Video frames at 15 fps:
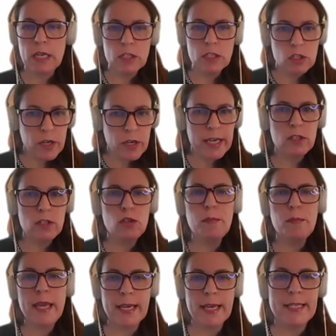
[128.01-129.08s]
So I had to
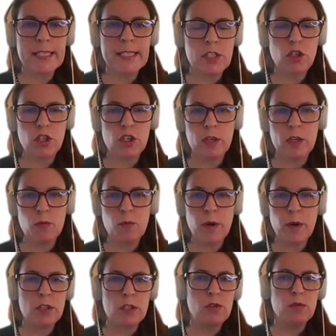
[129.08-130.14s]
make a decision
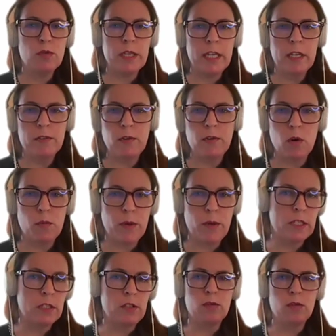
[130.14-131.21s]
whether to leave or
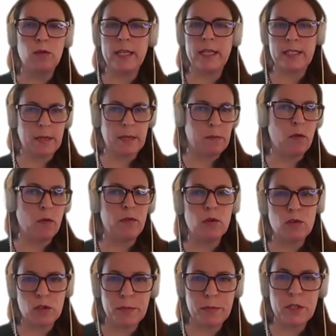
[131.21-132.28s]
whether to let some of
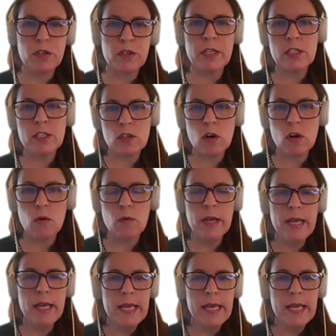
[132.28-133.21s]
those opportunities go.